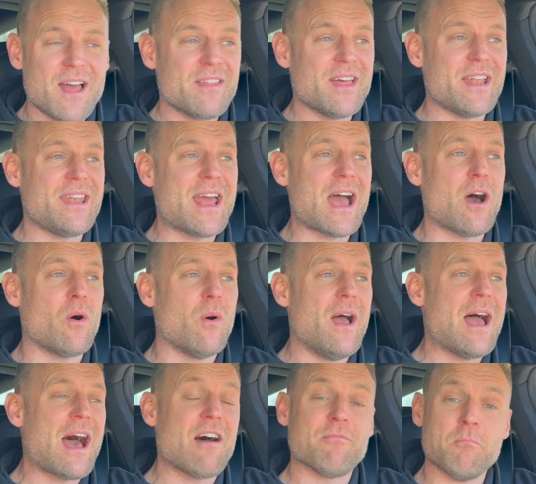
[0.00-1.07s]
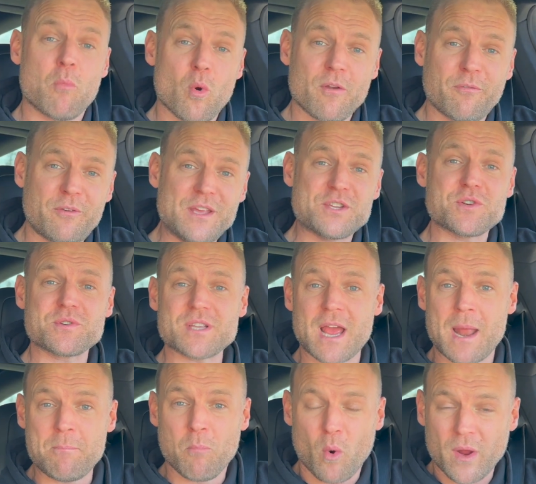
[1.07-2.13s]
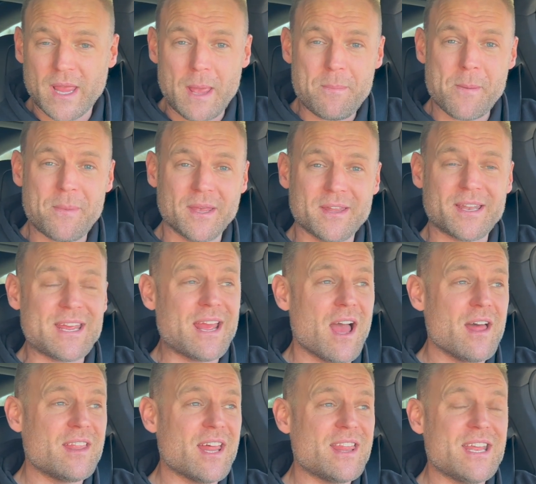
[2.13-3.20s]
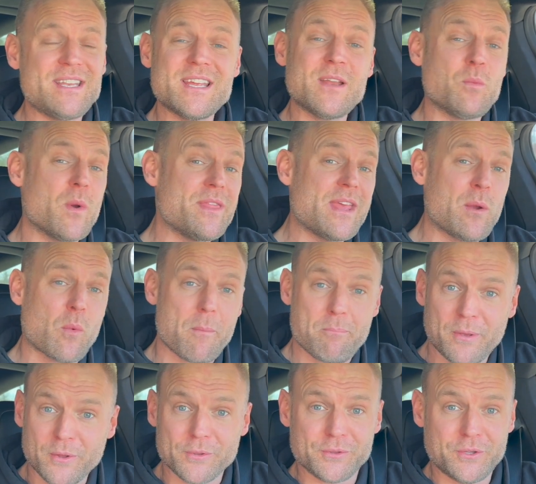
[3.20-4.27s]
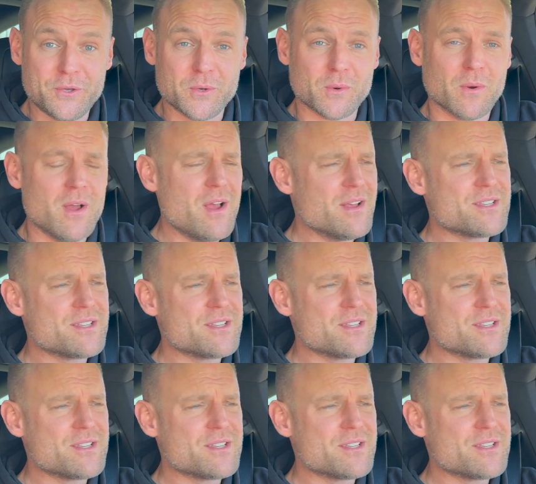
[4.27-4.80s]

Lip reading: that now have more features and more capability than they did when they were built new.